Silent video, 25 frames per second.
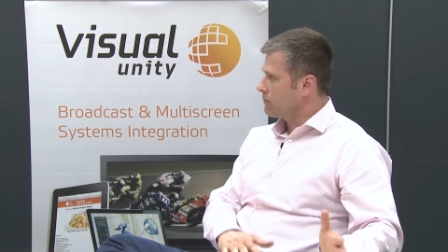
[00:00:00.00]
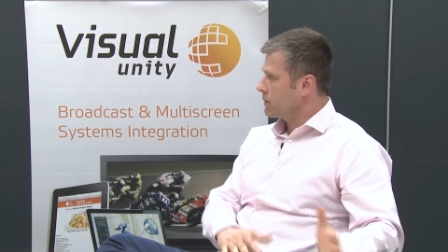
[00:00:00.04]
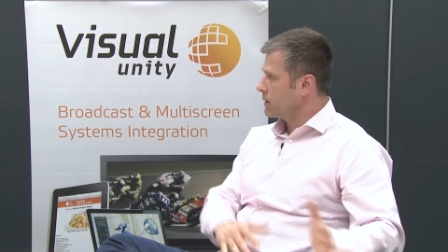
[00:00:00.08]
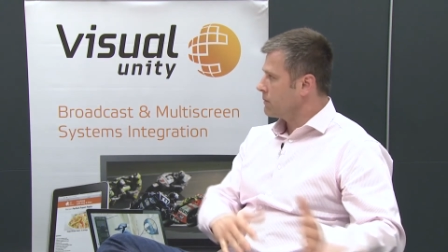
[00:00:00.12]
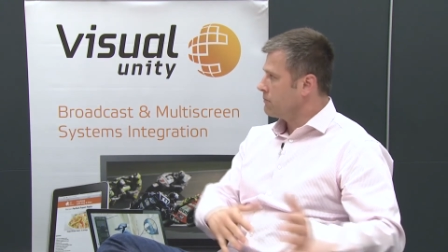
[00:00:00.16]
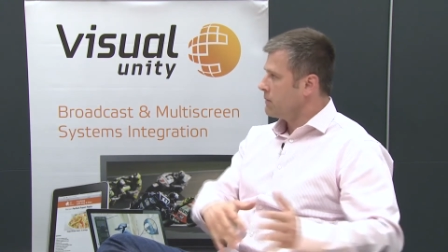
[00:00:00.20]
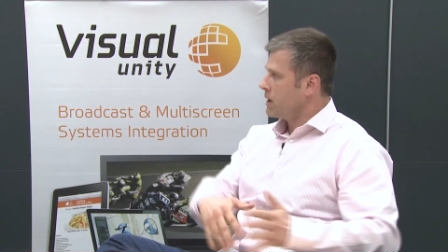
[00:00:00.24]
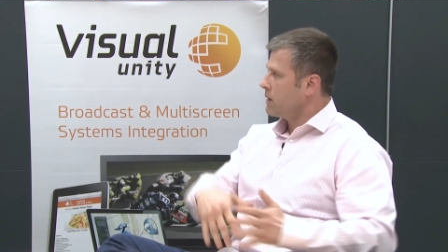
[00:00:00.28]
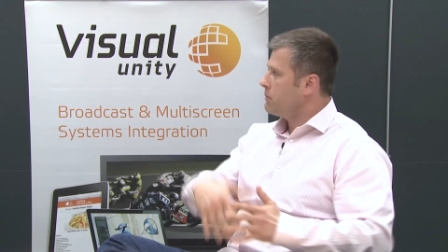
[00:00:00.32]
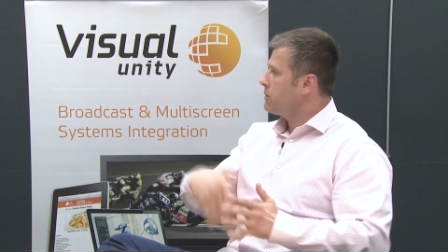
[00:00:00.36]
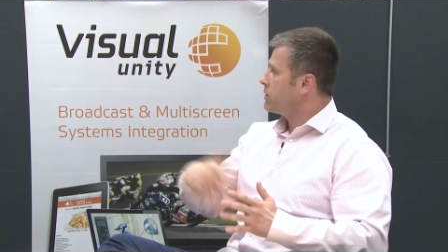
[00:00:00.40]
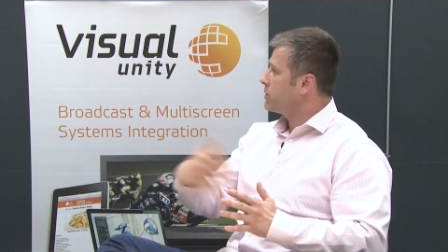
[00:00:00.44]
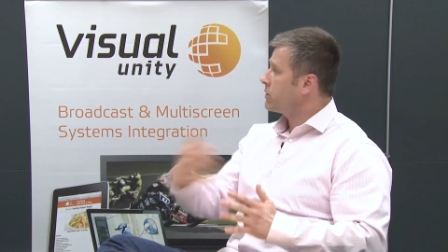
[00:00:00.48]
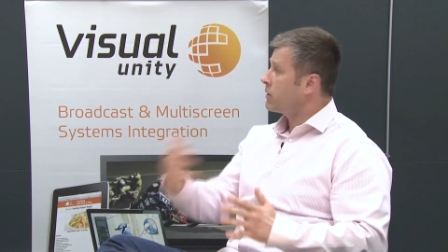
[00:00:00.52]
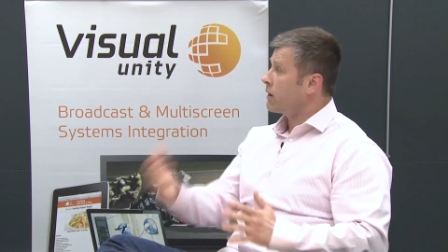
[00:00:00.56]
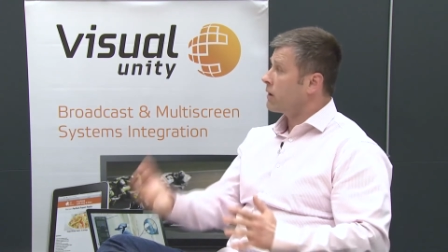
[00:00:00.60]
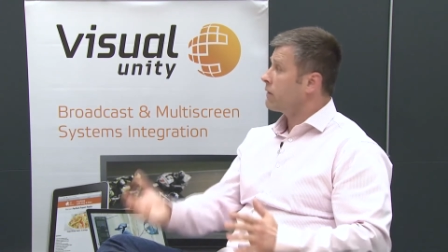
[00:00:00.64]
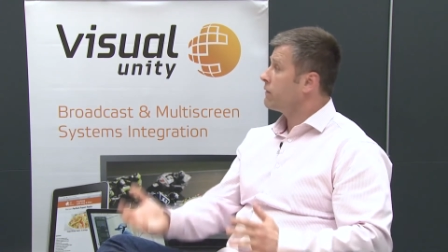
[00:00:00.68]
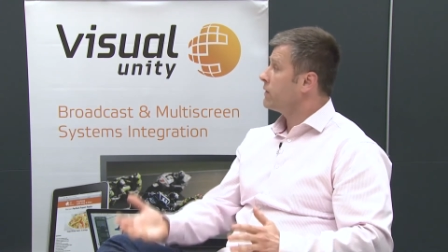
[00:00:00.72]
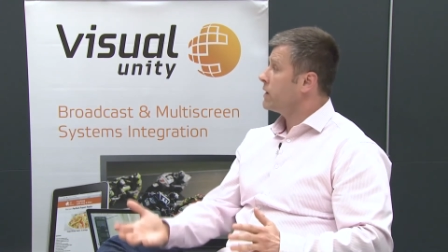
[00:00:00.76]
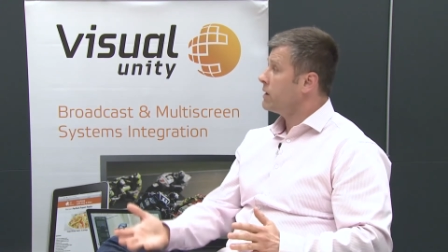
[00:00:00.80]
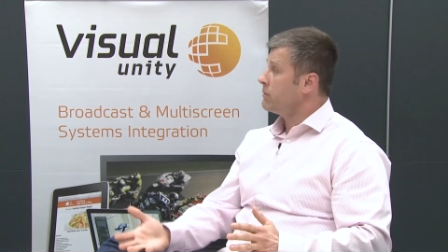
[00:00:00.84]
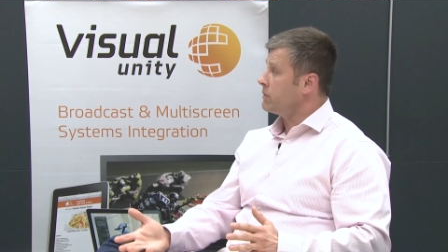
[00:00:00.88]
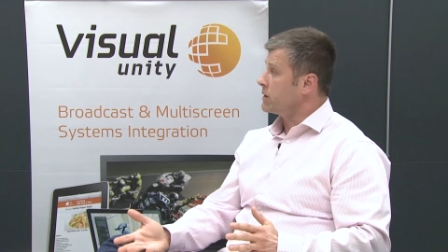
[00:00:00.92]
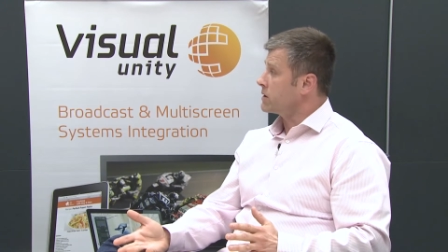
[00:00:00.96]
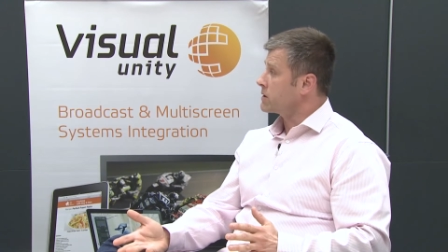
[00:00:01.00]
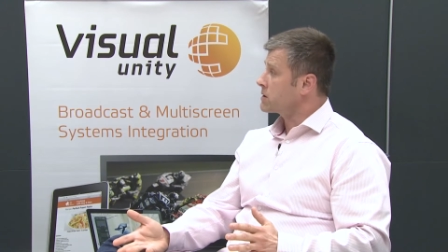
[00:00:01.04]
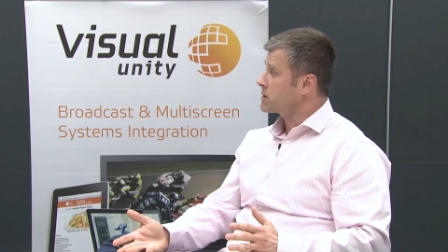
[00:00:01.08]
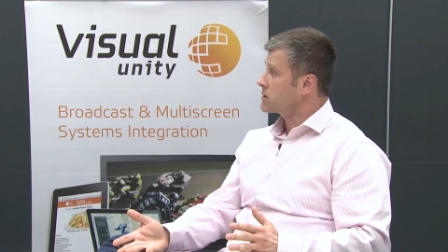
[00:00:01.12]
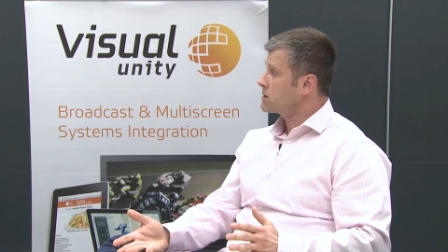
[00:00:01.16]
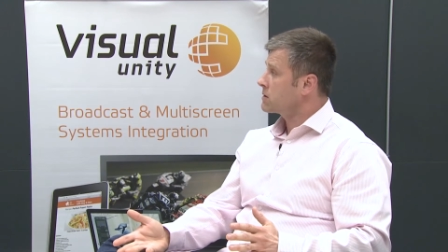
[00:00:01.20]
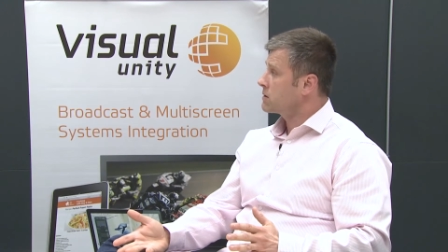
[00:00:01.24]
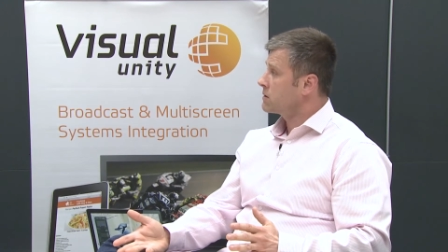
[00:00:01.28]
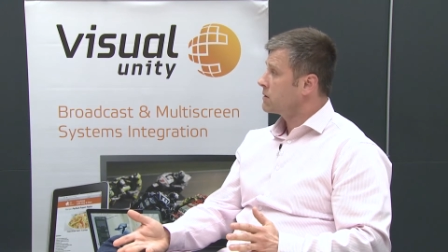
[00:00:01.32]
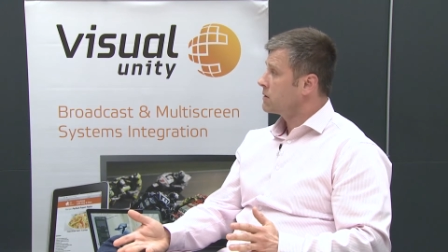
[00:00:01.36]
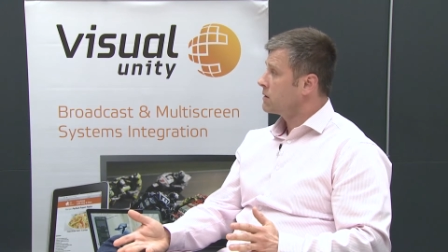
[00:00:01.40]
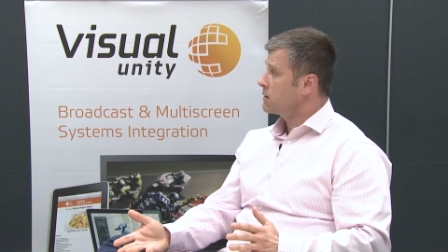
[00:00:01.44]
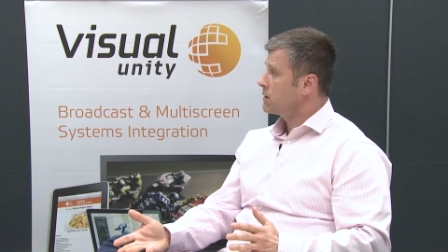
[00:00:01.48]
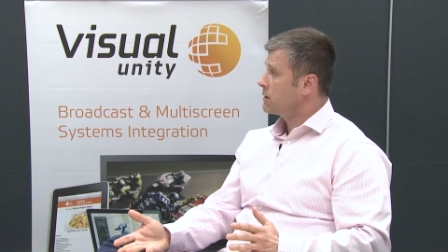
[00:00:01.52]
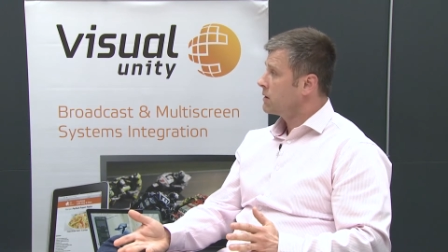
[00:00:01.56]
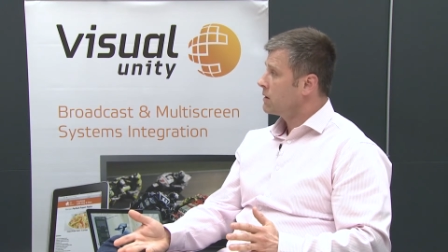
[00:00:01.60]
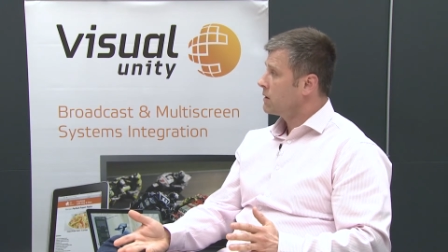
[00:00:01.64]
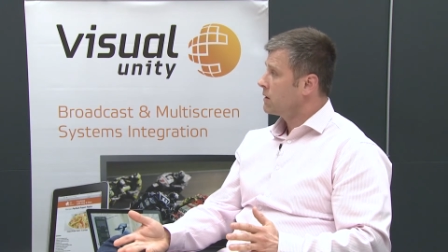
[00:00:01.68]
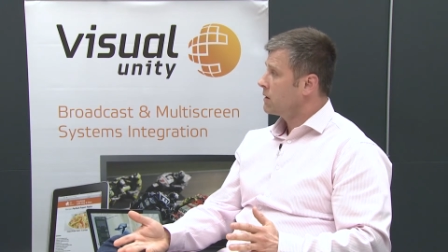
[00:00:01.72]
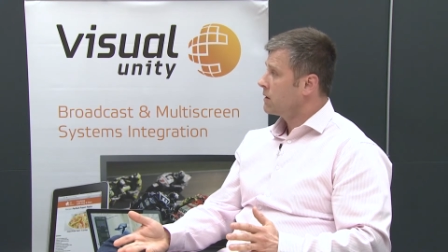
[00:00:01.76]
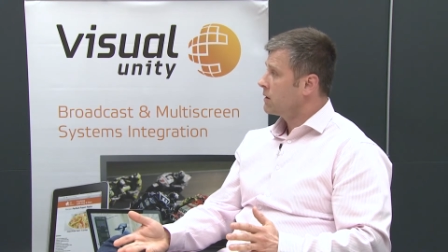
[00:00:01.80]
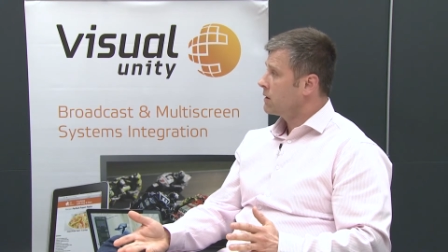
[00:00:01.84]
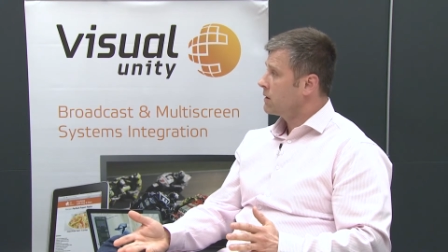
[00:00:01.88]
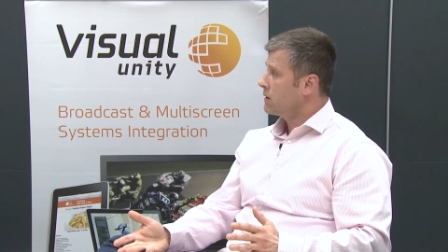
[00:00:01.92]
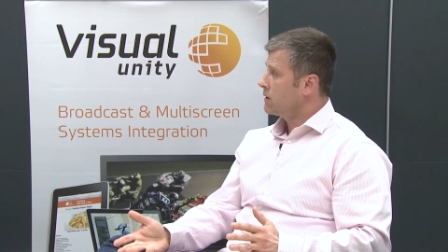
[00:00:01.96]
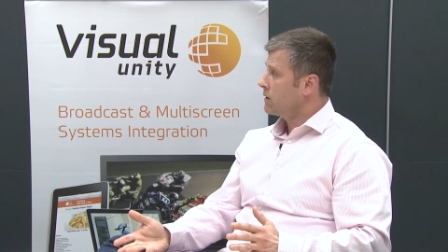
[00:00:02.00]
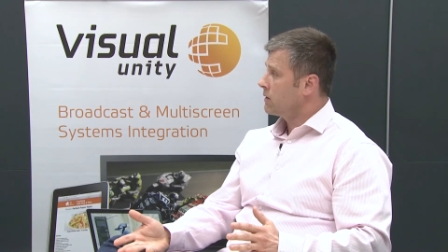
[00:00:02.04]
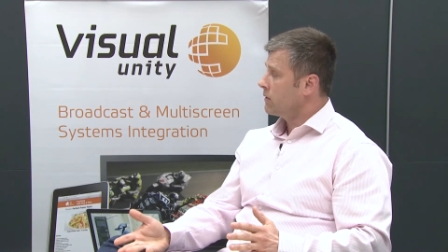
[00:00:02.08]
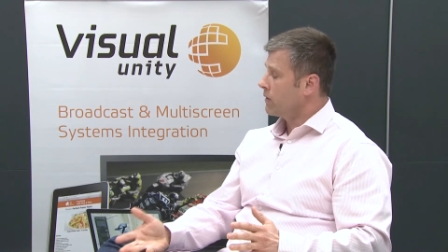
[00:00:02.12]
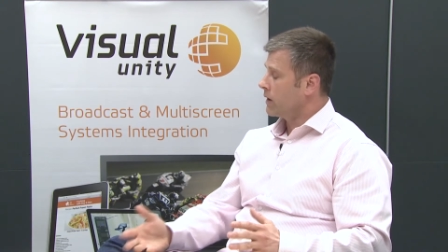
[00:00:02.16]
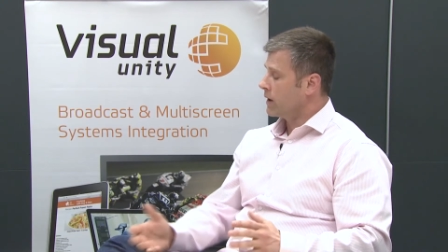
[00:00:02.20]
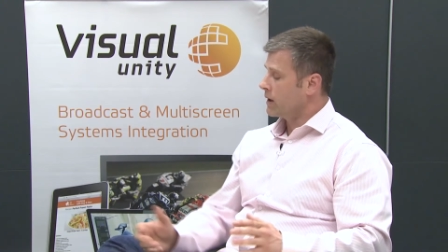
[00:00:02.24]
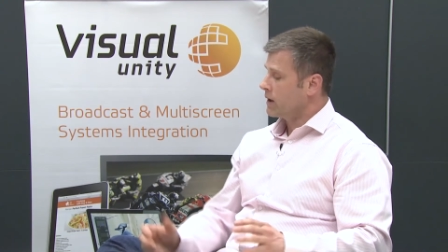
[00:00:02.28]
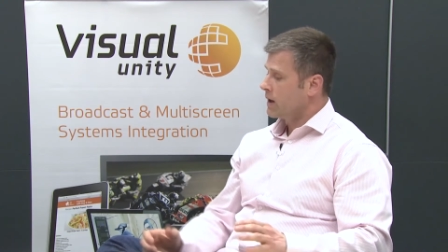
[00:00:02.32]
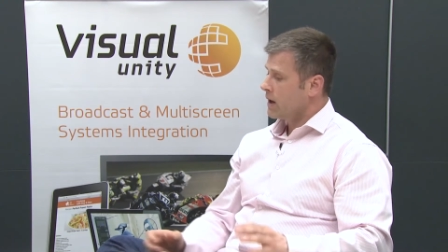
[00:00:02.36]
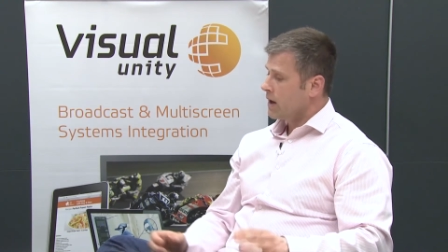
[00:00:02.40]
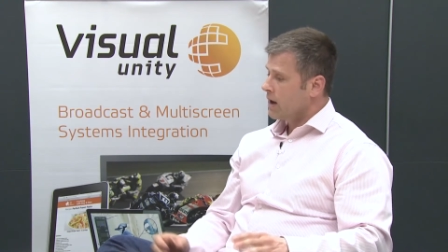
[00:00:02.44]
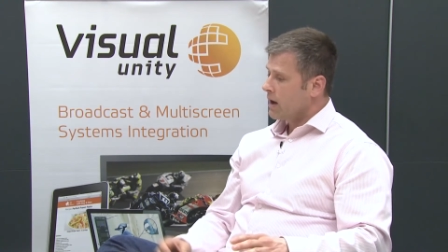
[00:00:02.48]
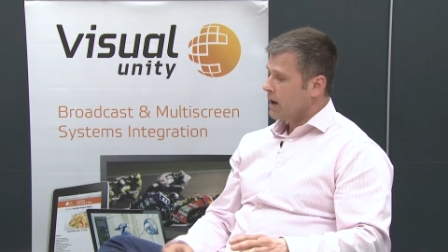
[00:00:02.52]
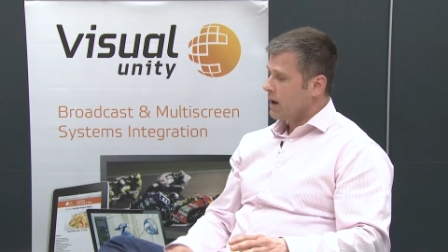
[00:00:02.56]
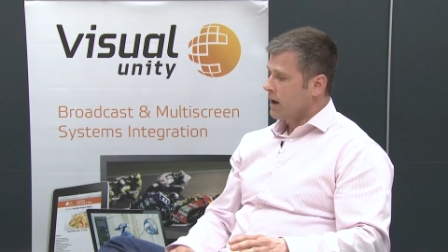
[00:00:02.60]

but maybe they're not famous, right?